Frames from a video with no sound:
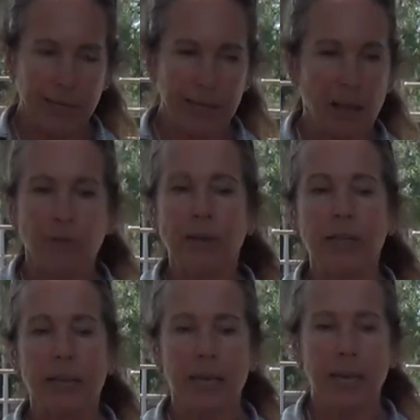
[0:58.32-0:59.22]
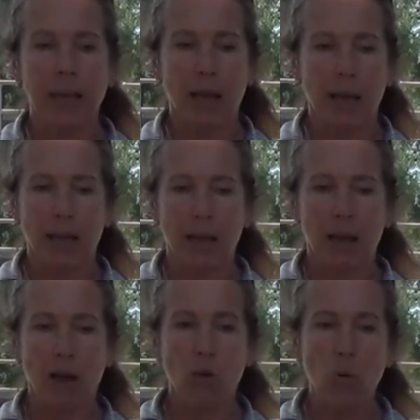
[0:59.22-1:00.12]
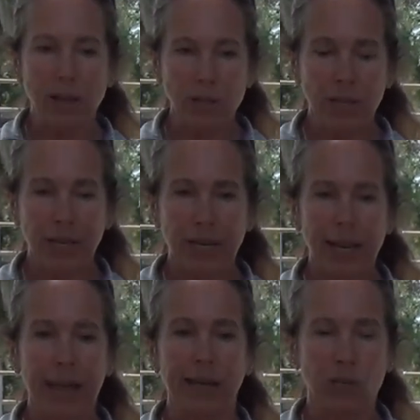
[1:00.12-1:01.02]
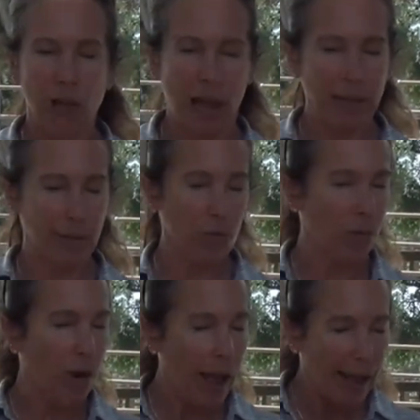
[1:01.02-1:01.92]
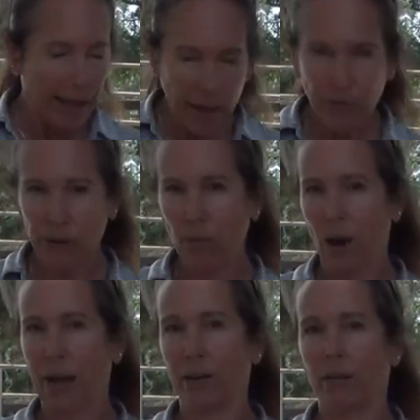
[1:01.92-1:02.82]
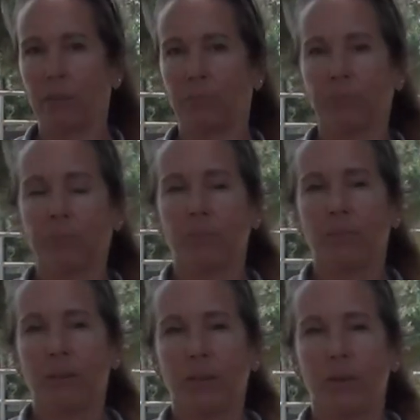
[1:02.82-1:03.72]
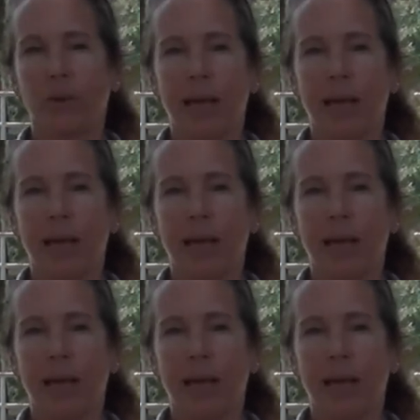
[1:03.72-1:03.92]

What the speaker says: definitely a question and a challenge for every rider. So I